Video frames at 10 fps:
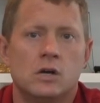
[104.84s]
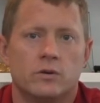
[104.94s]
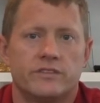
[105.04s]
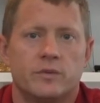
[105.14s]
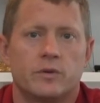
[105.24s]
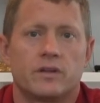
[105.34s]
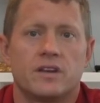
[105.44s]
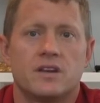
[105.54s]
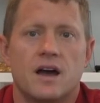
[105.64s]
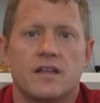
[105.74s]
we're typically
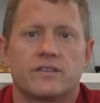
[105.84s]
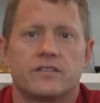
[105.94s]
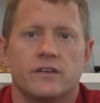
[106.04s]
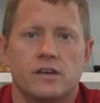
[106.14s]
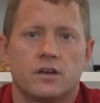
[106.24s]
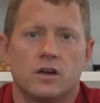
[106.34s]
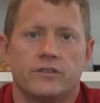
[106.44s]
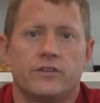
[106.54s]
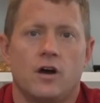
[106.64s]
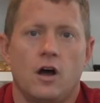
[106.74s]
not seeing a
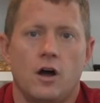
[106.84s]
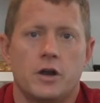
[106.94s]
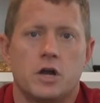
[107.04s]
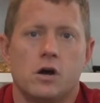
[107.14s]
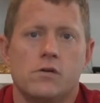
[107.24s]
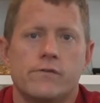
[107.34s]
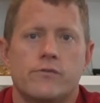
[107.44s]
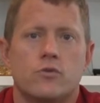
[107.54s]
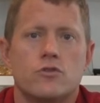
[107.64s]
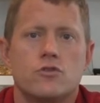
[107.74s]
ton of
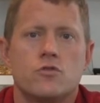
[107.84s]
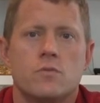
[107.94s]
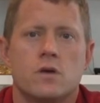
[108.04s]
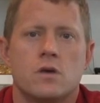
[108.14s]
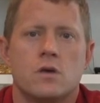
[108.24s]
room.